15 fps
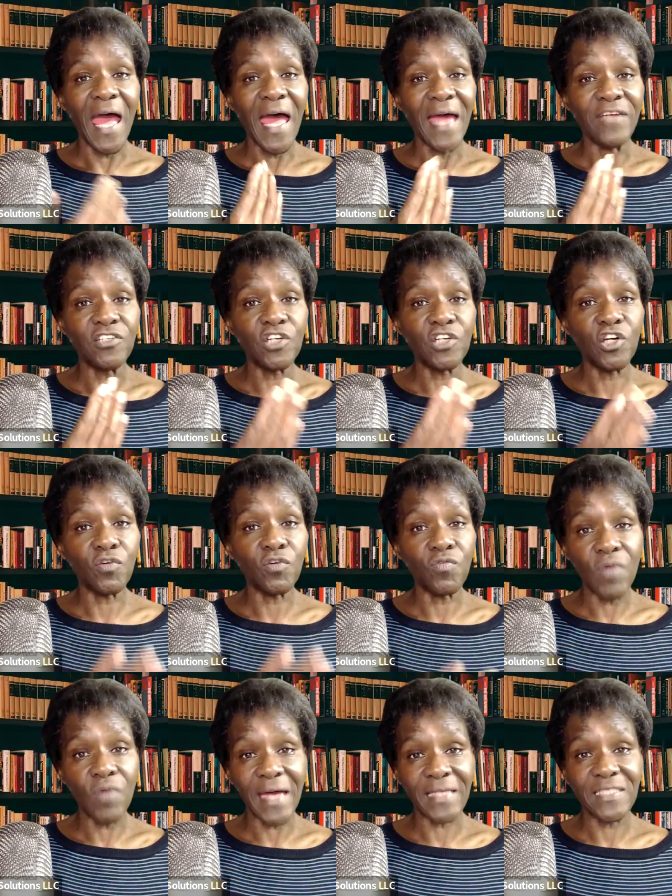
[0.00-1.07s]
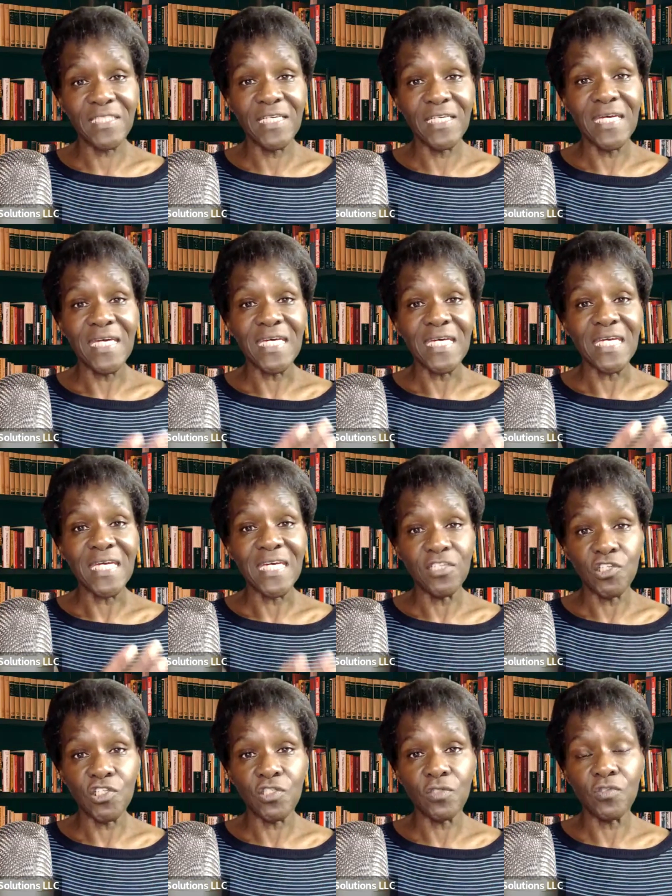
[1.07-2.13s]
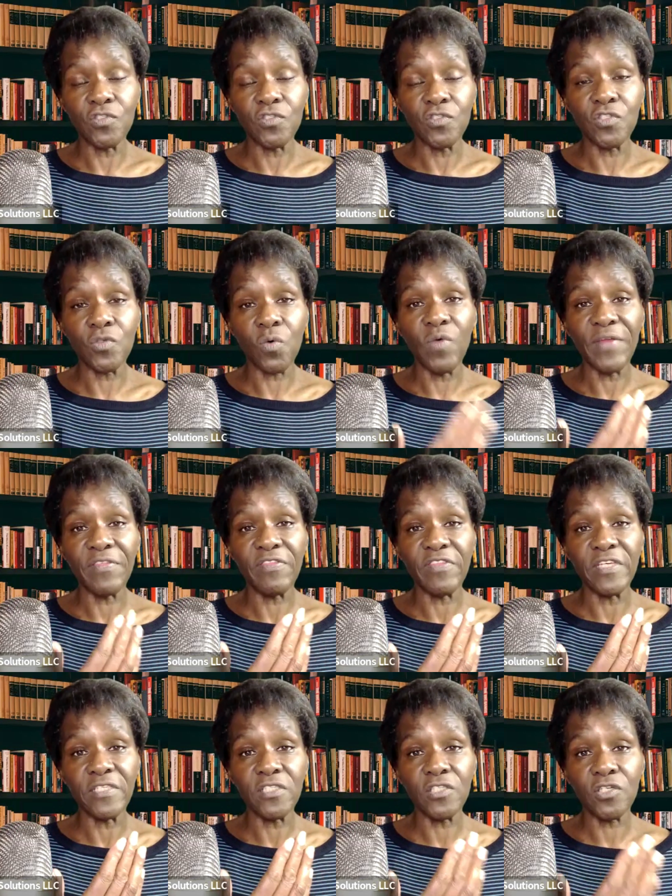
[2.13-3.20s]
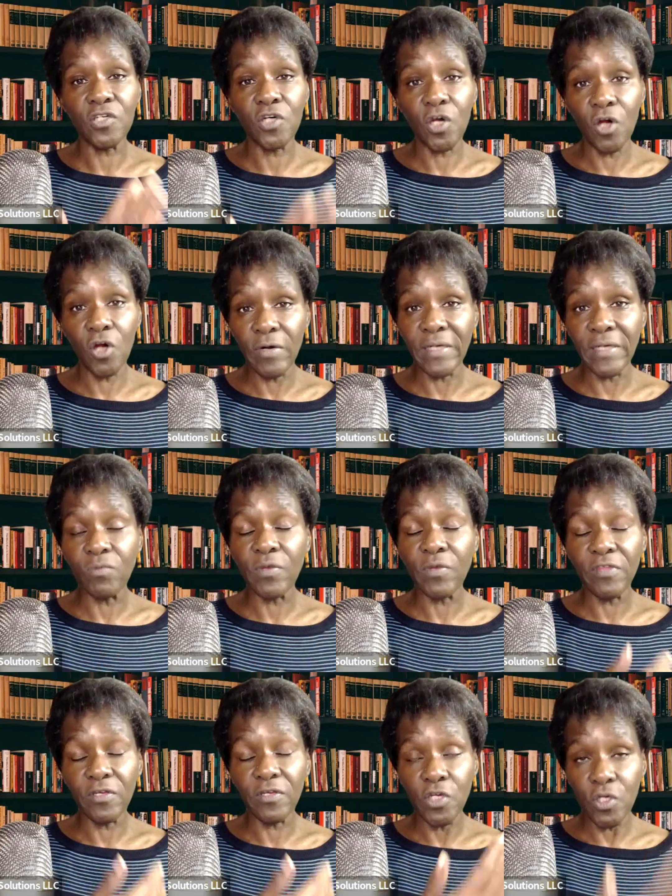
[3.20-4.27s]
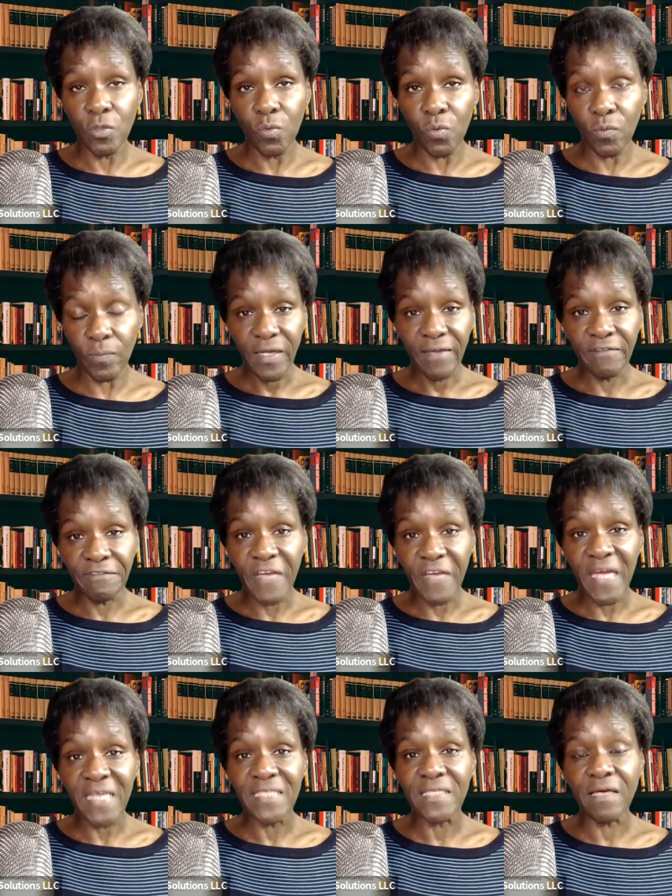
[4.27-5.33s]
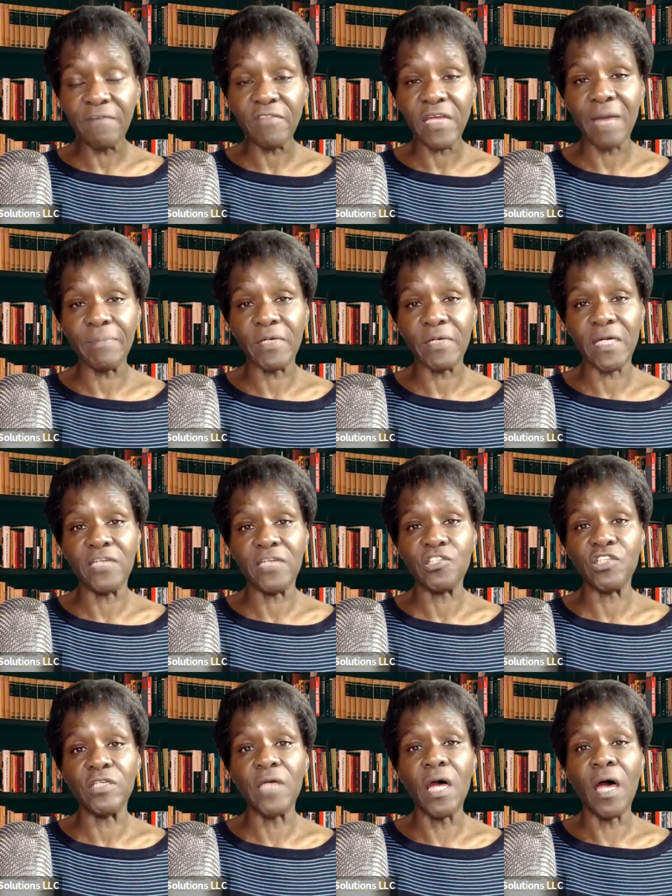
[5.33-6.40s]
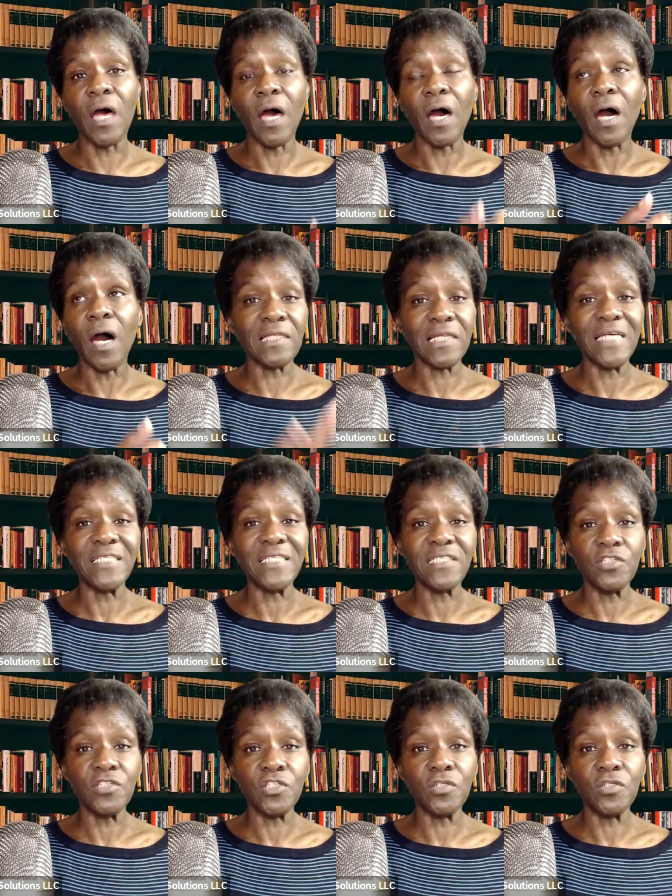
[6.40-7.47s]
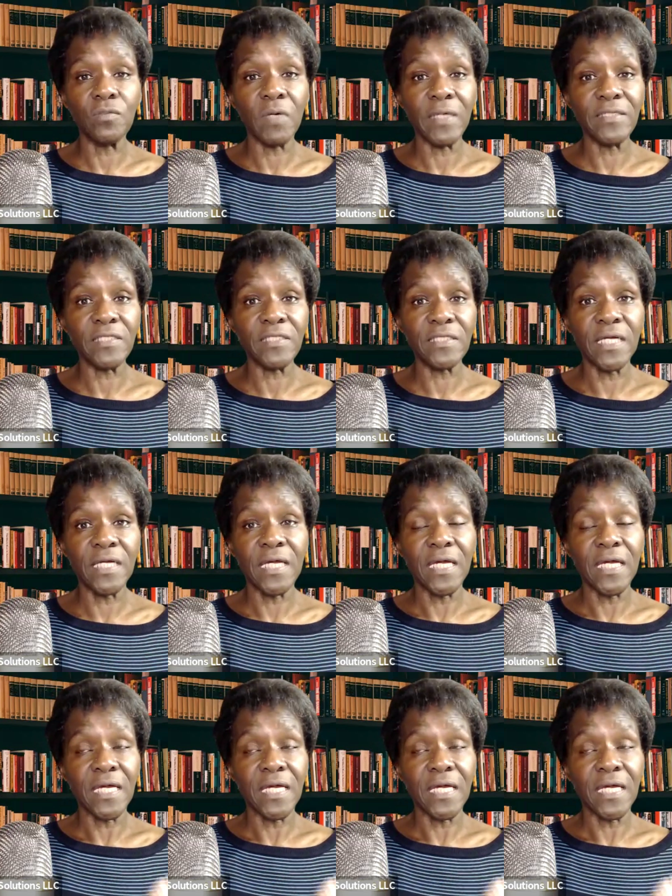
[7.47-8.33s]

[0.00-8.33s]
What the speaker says: and correct issues with the new phase of the application in less than 2 months,